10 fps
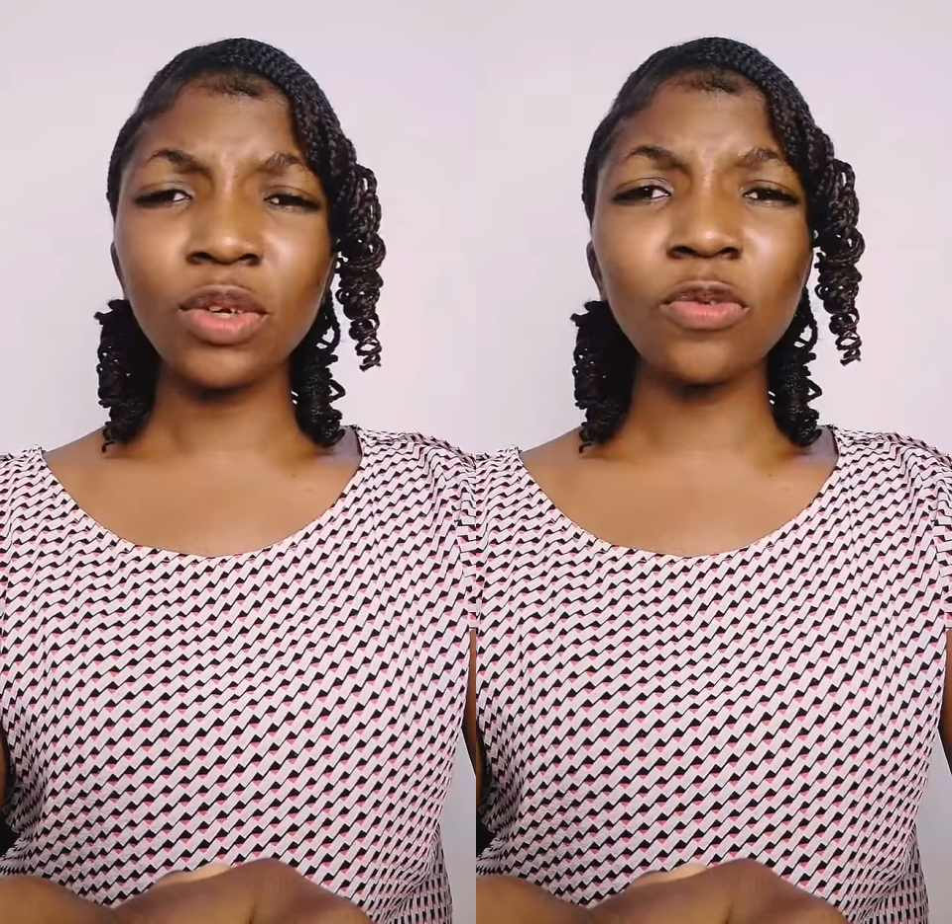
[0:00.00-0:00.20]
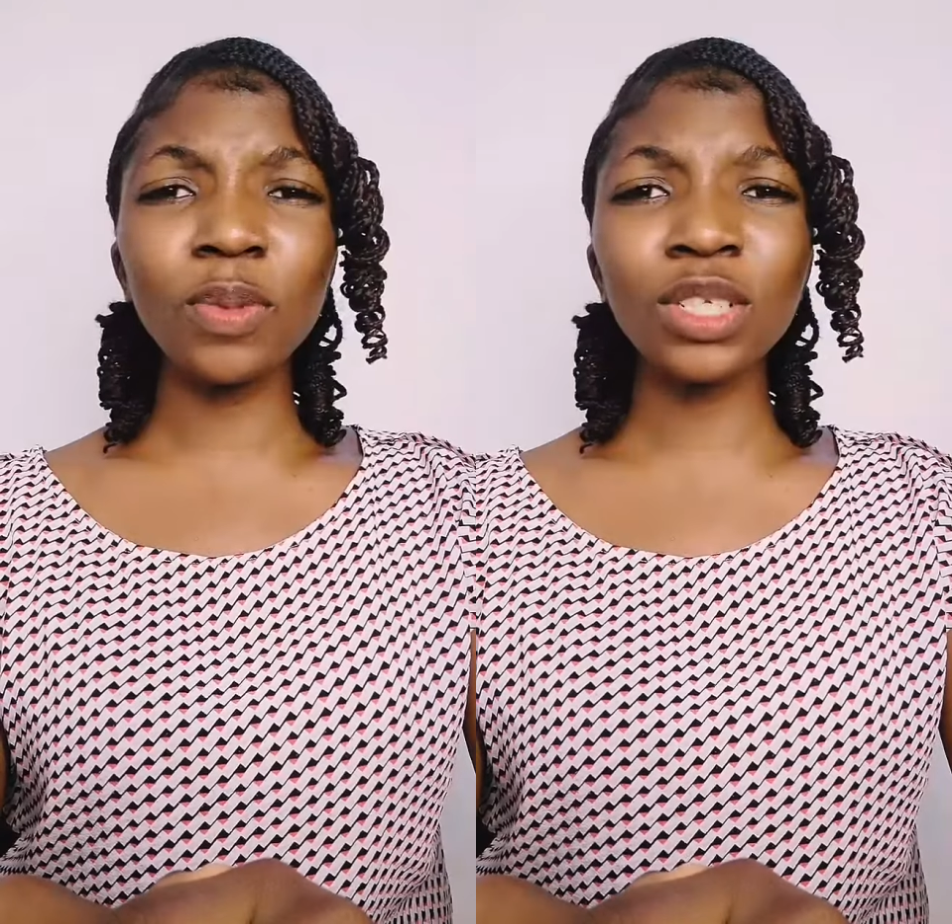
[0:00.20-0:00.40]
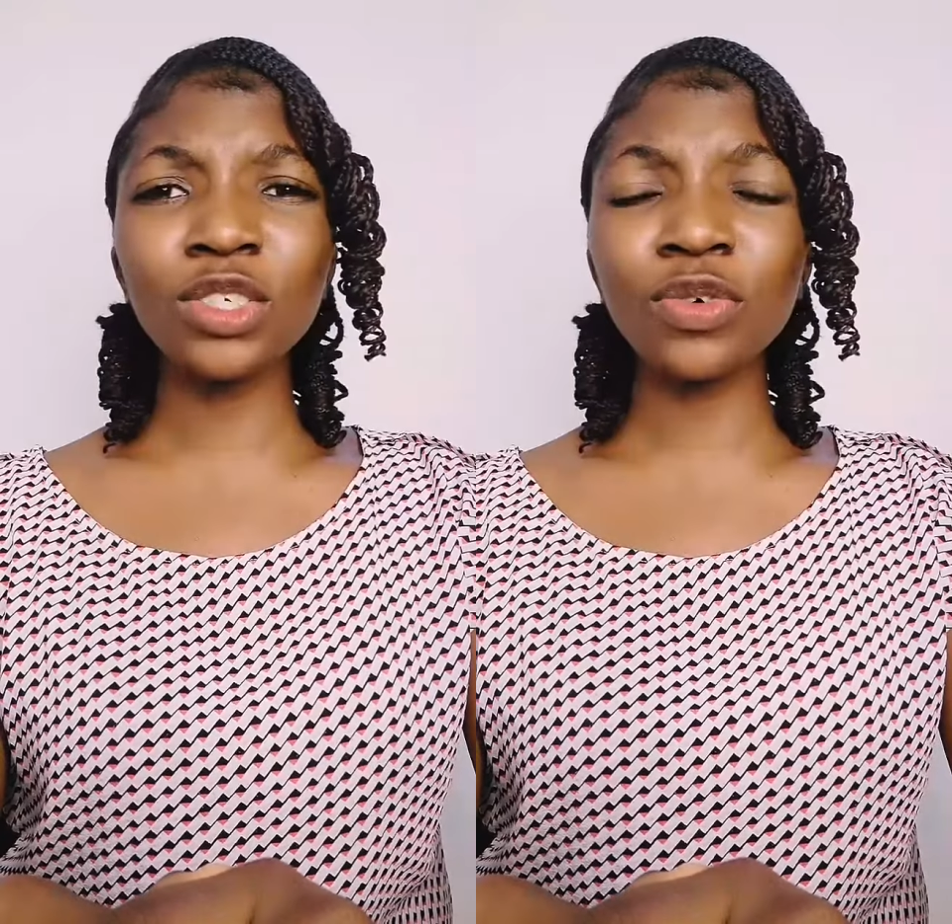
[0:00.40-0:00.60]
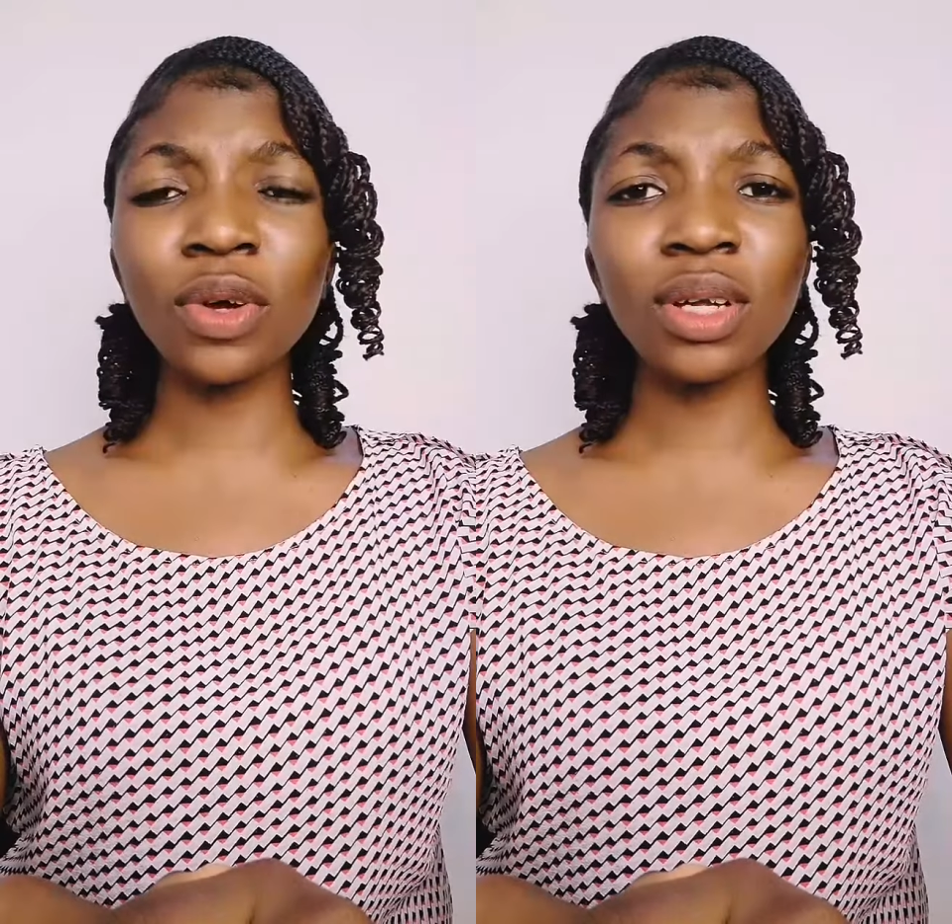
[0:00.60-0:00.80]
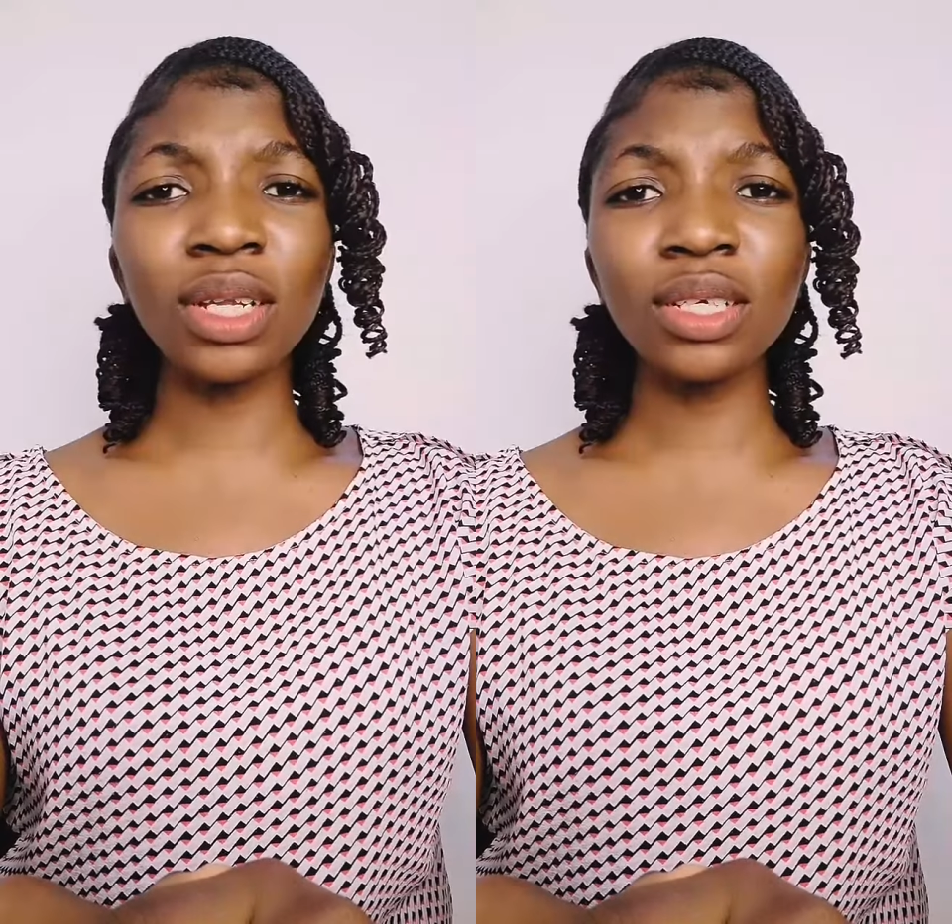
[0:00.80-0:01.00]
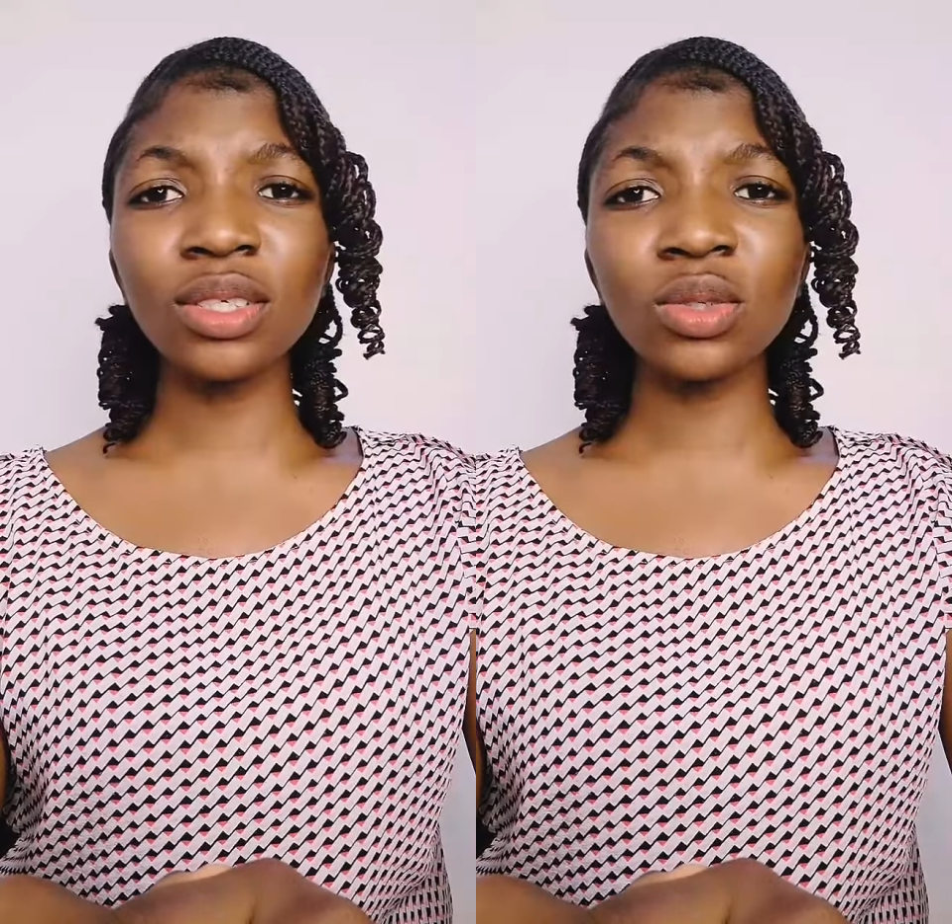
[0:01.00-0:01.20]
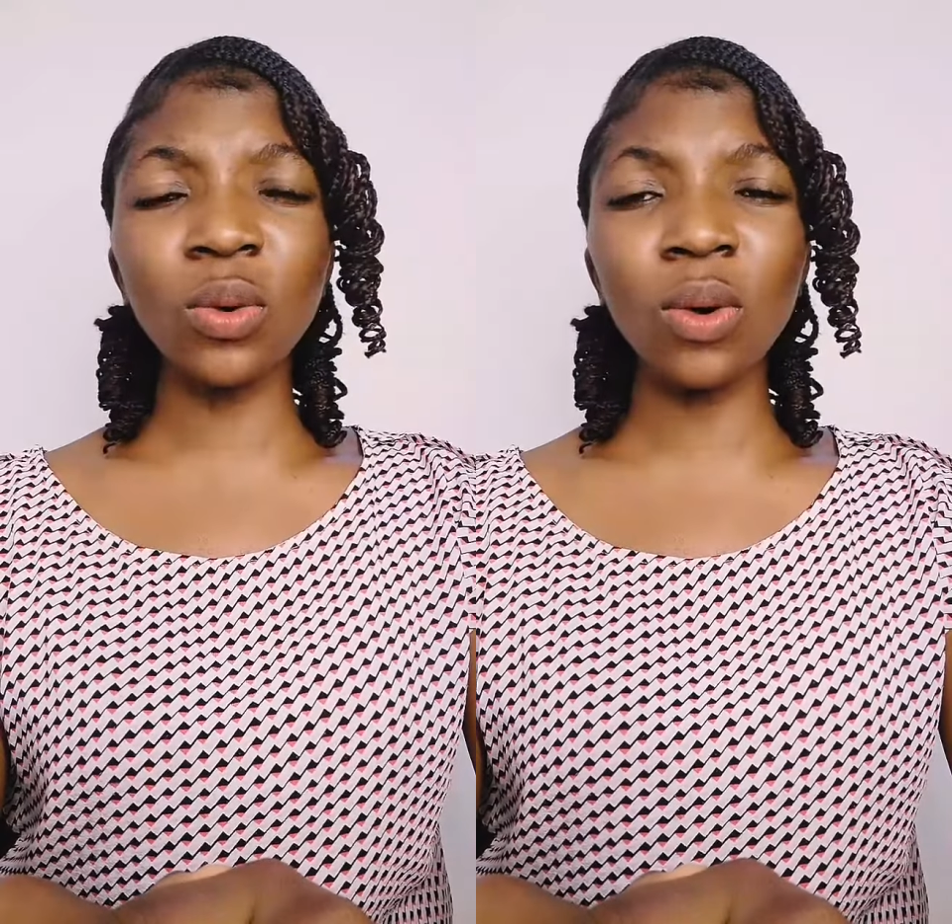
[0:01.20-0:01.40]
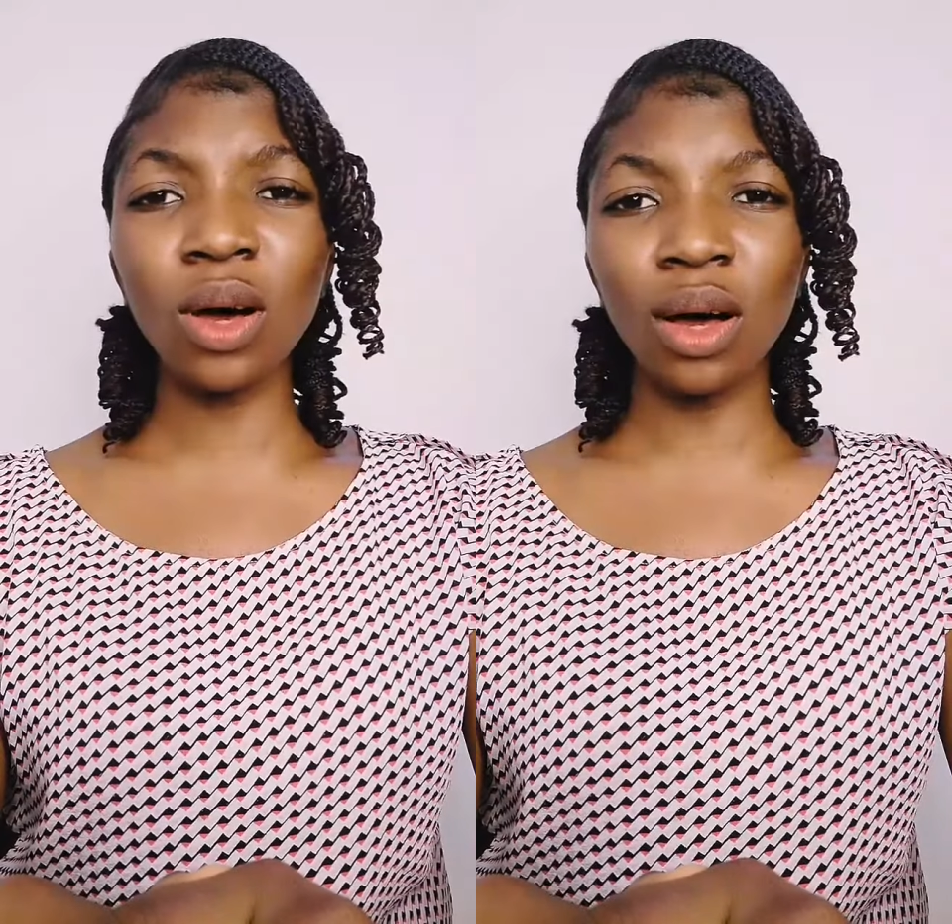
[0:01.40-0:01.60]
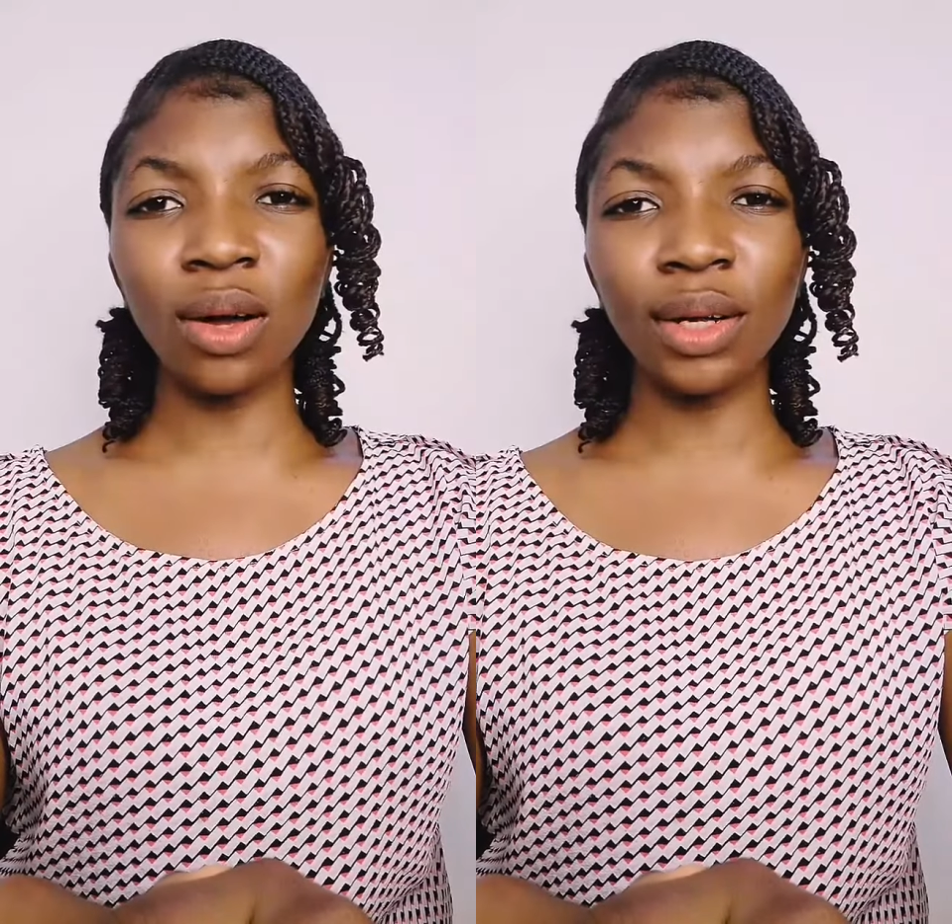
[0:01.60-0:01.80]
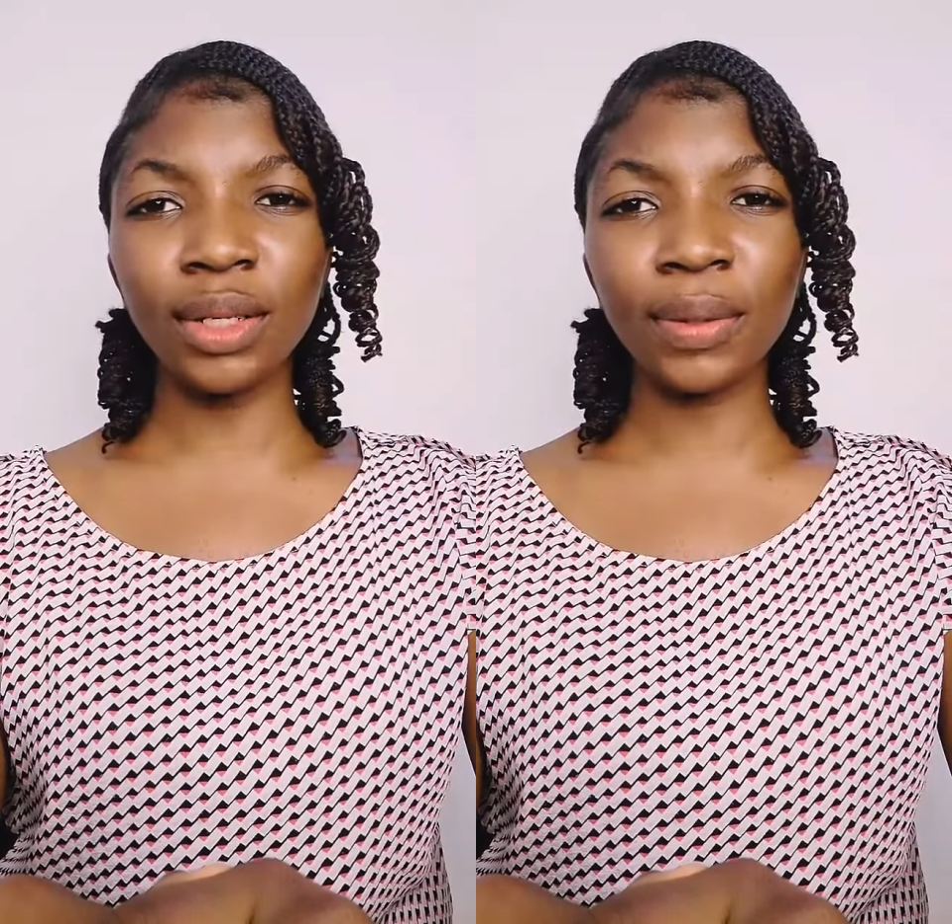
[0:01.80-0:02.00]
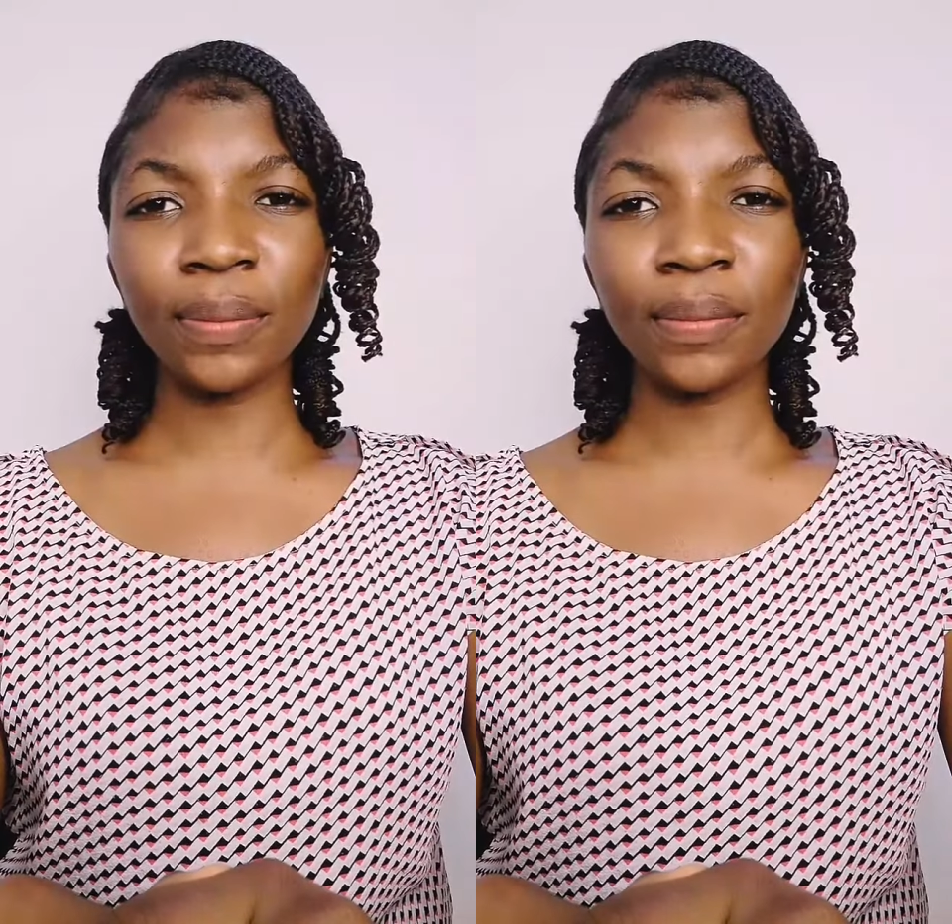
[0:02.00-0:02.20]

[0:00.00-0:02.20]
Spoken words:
you've been struggling so hard,